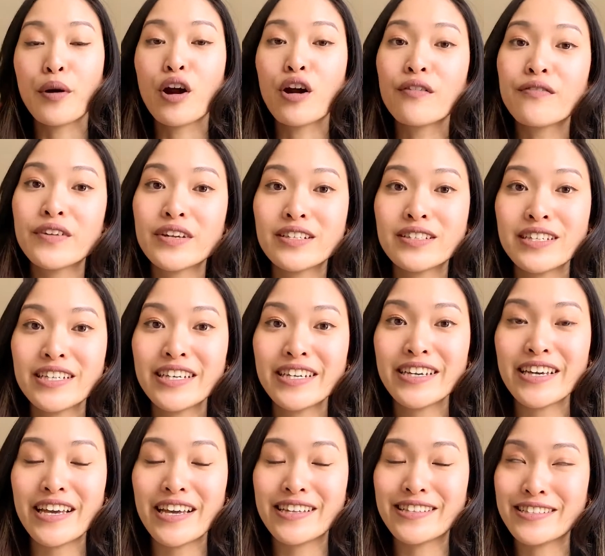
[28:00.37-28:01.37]

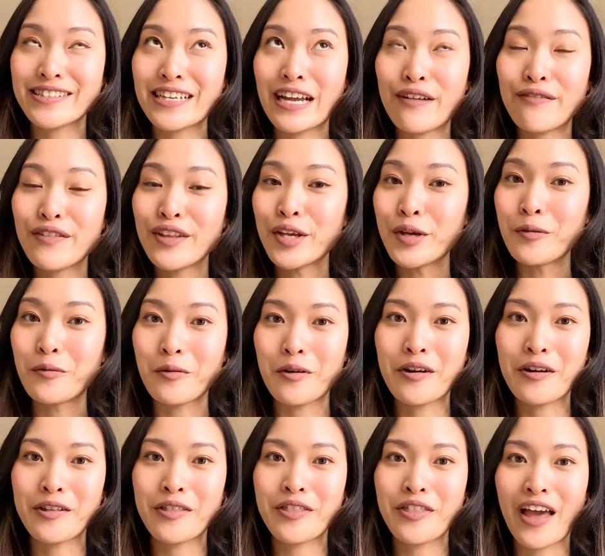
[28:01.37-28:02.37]
perfectly, it's definitely
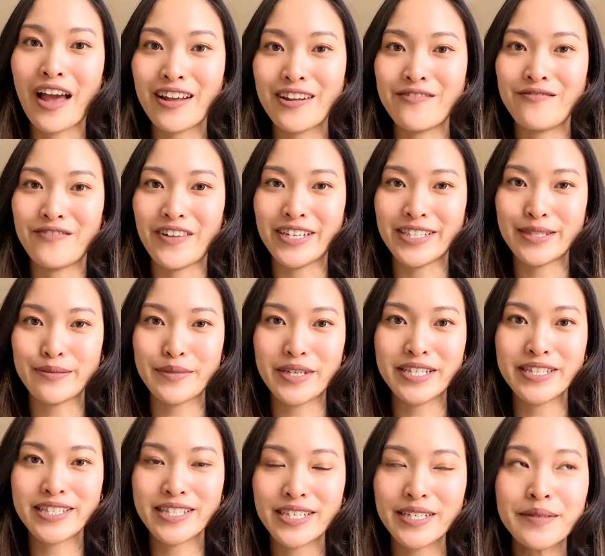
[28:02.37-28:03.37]
worth that
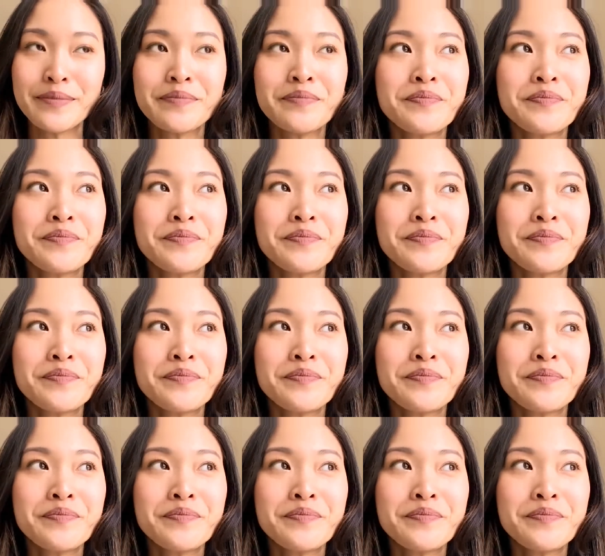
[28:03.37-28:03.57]
investment.